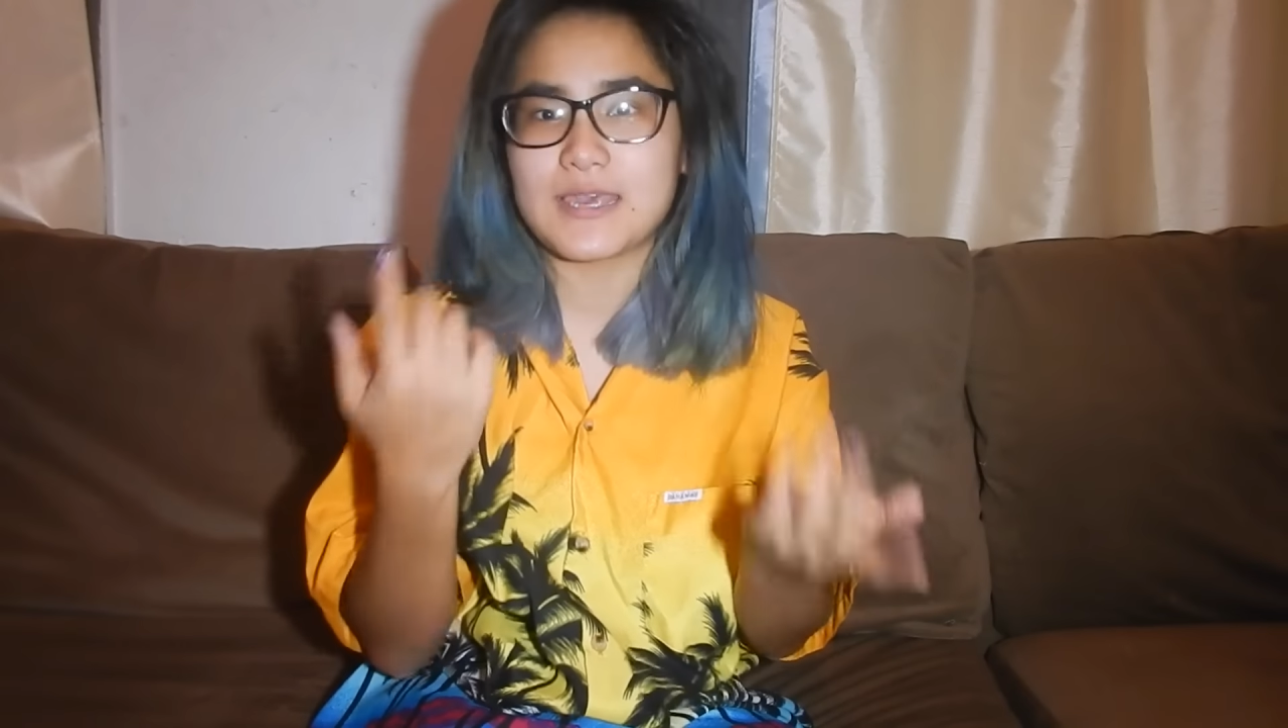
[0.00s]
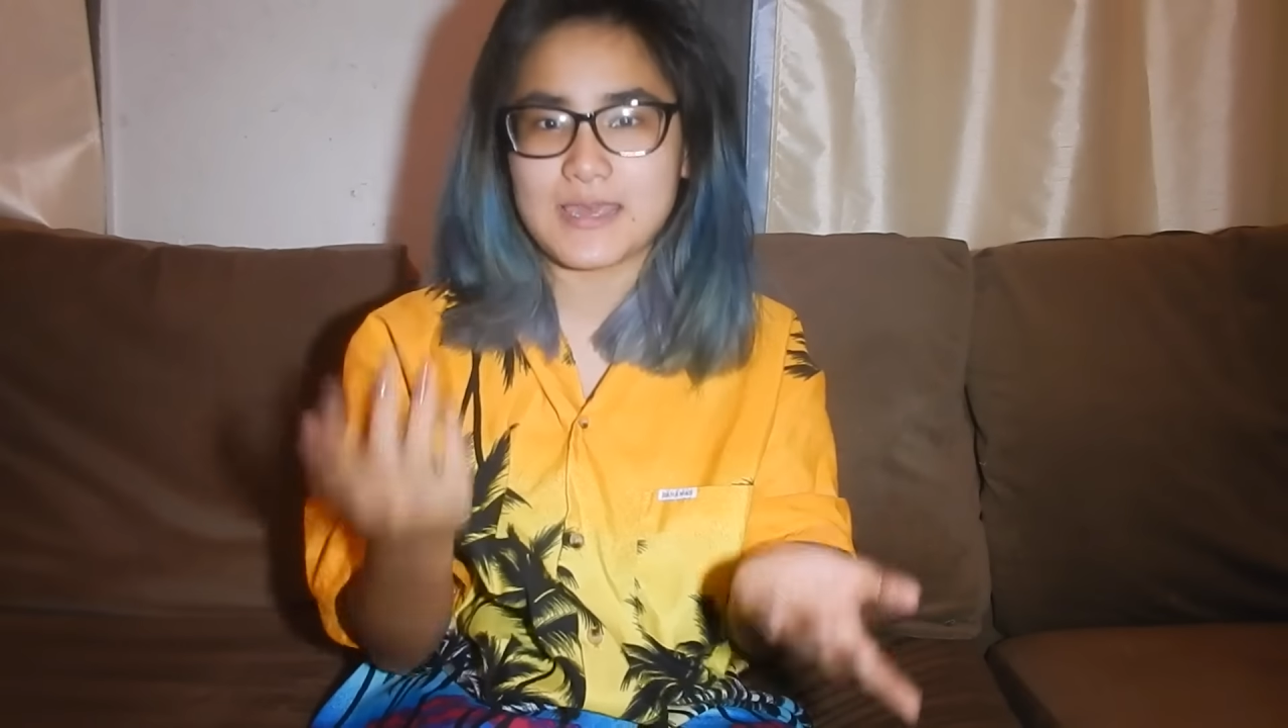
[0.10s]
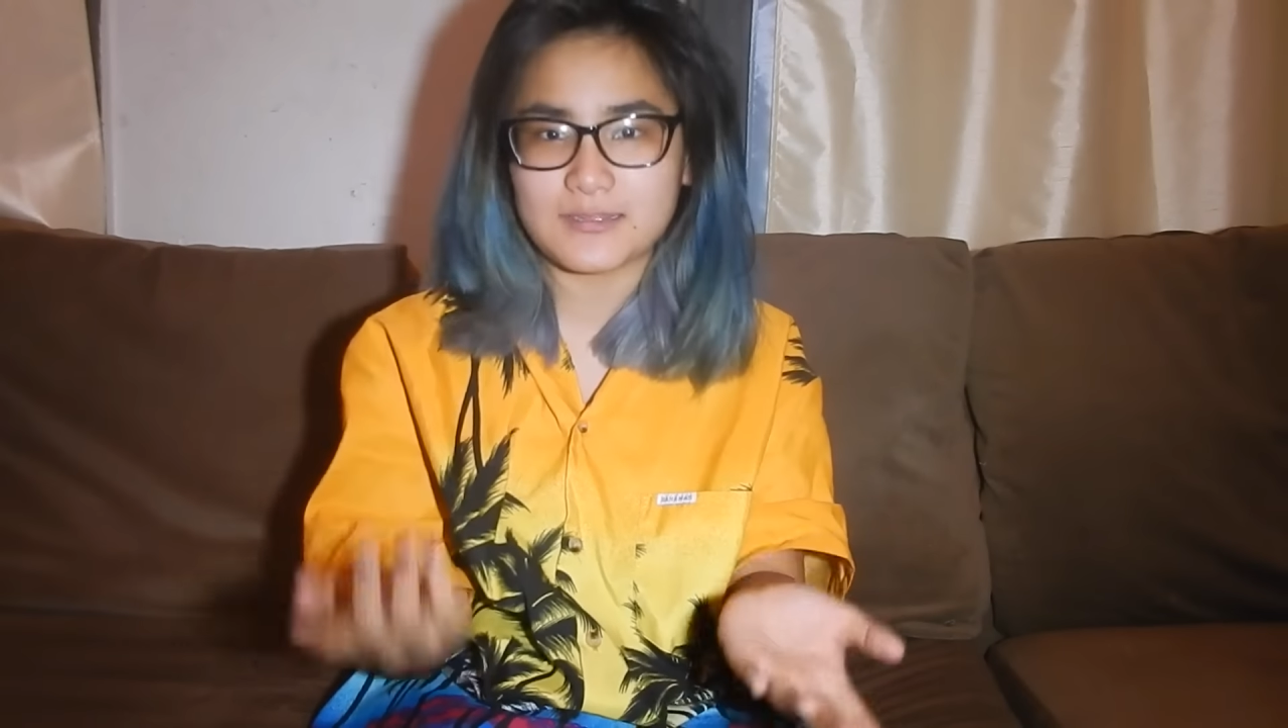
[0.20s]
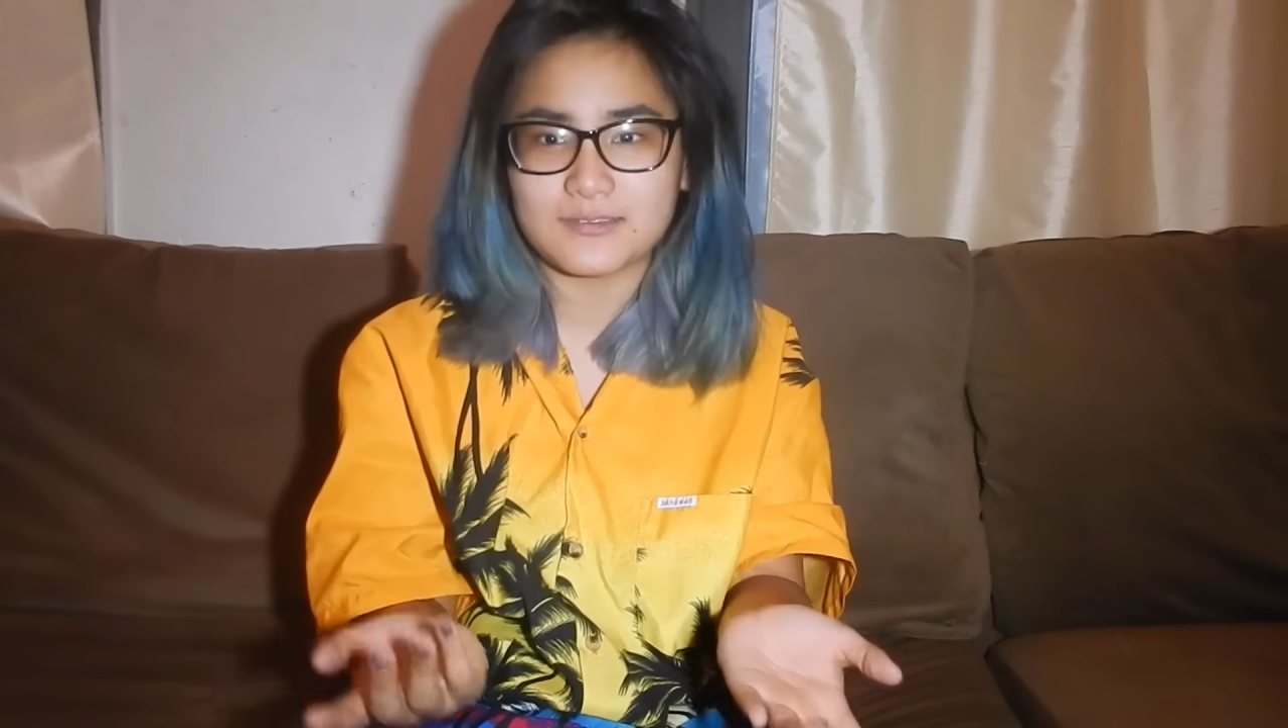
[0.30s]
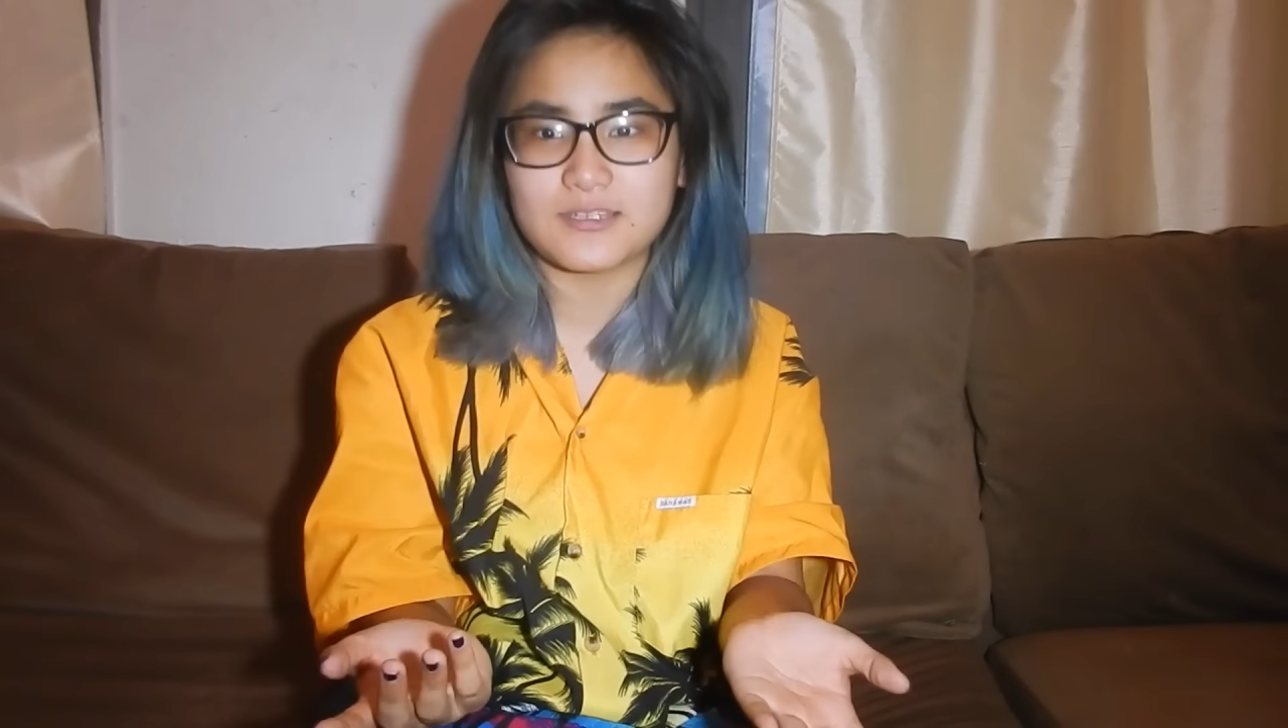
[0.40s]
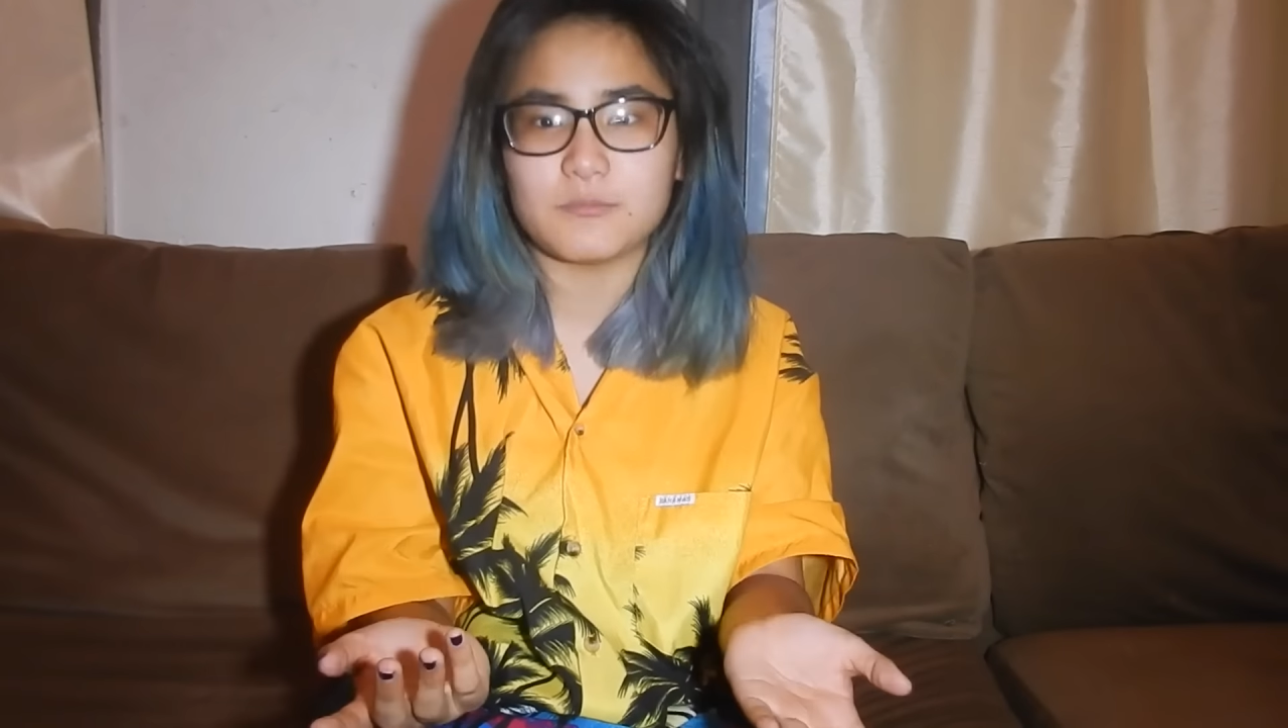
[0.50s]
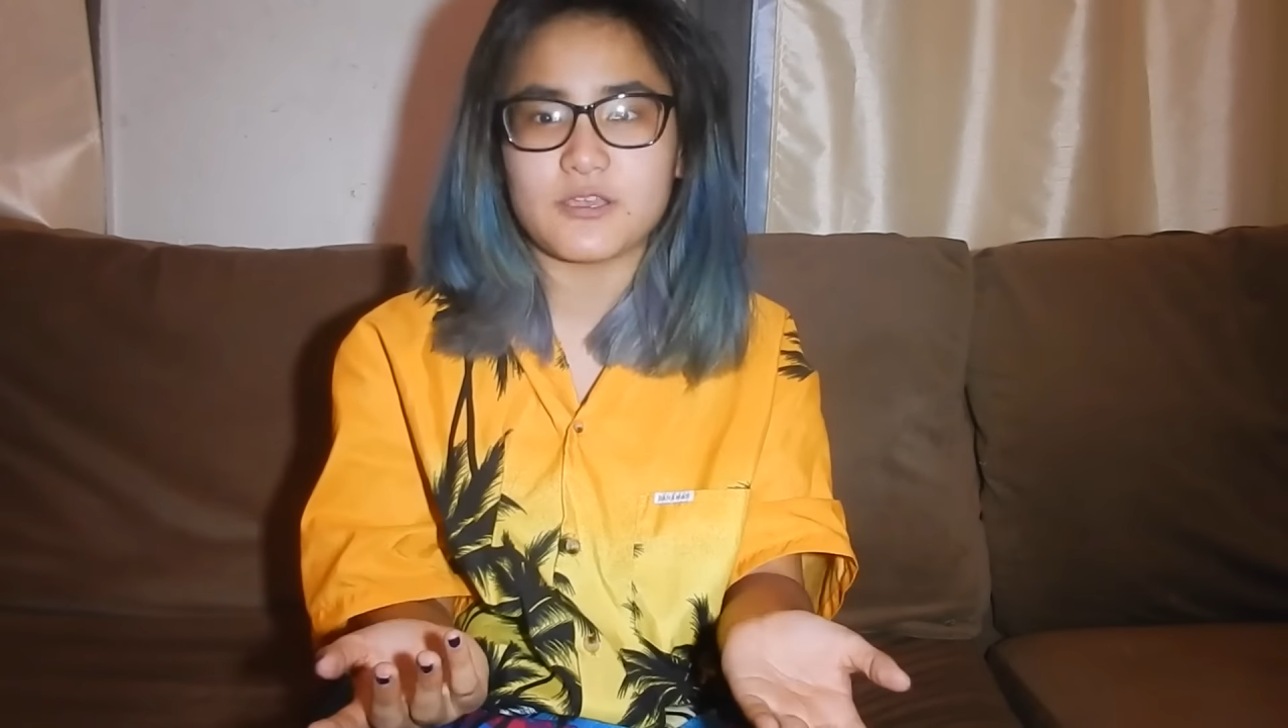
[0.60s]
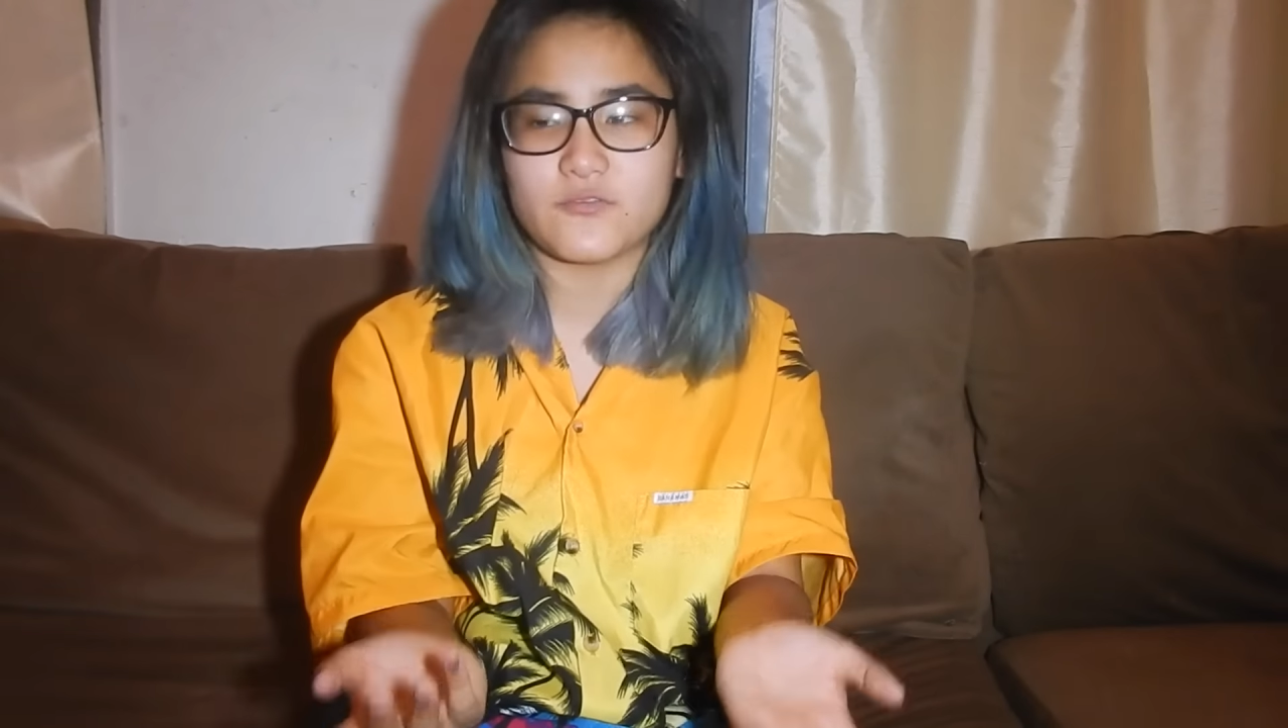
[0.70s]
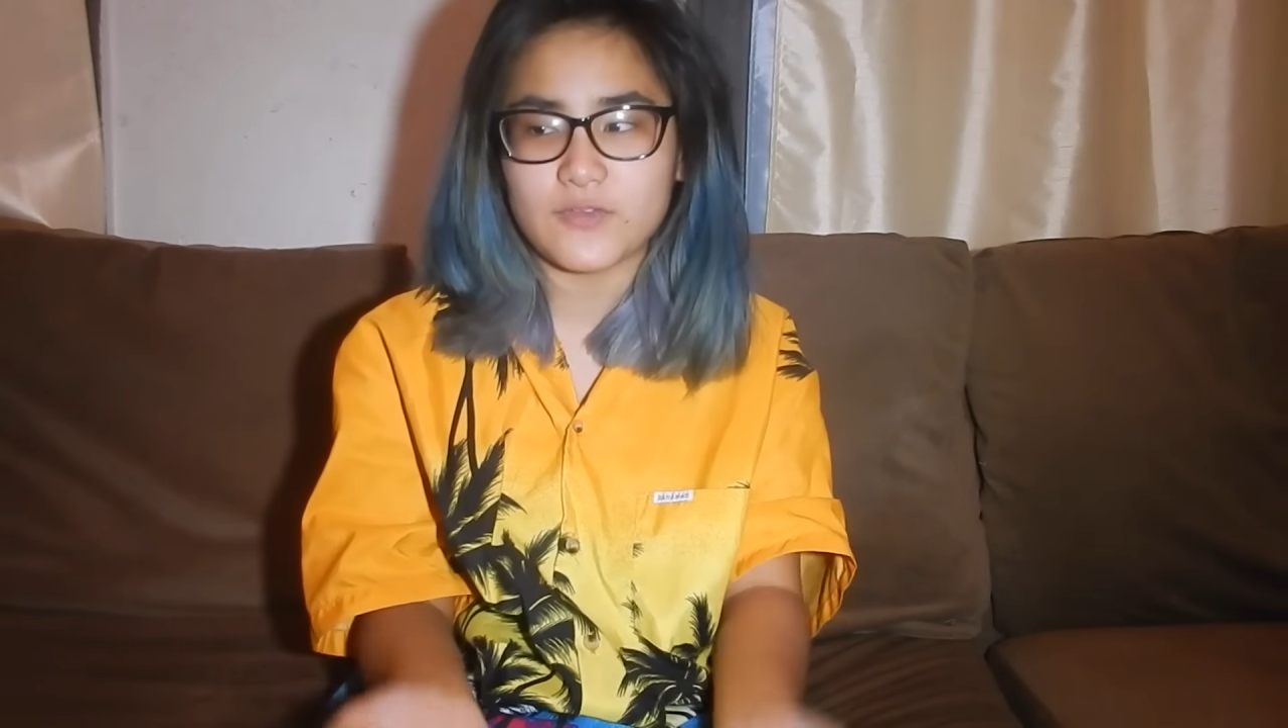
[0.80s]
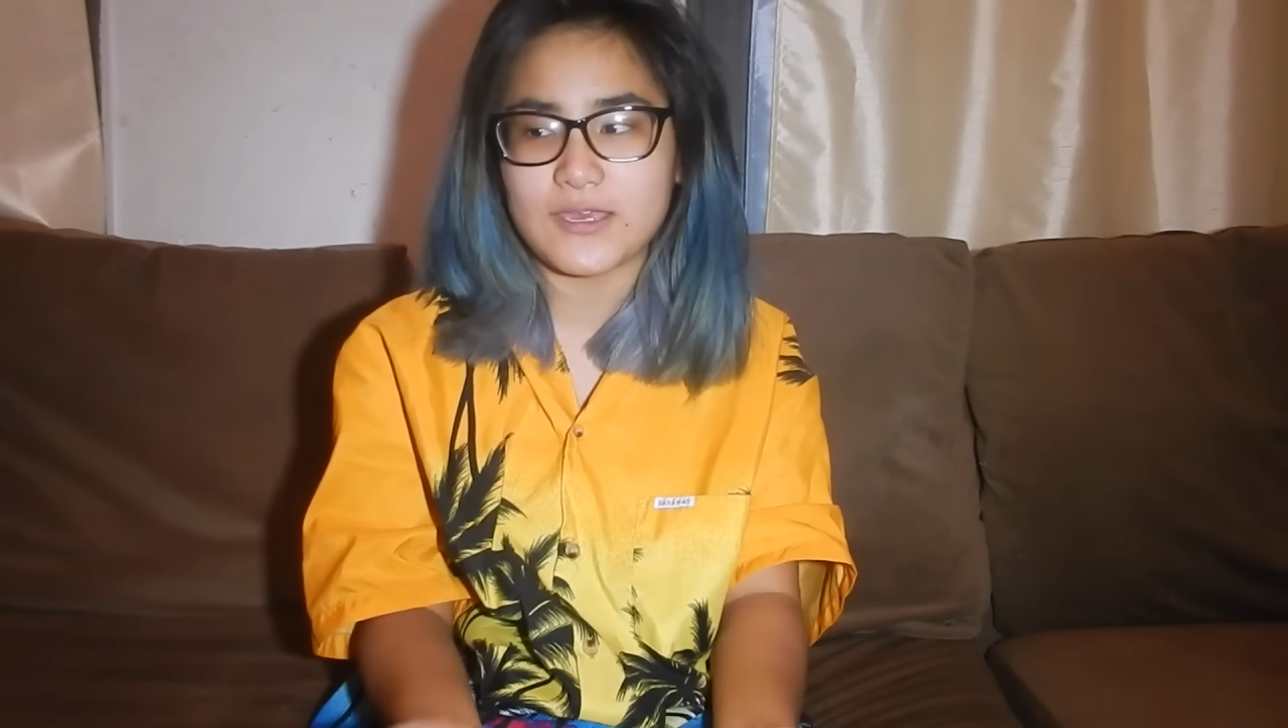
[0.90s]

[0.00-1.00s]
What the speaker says: can't see my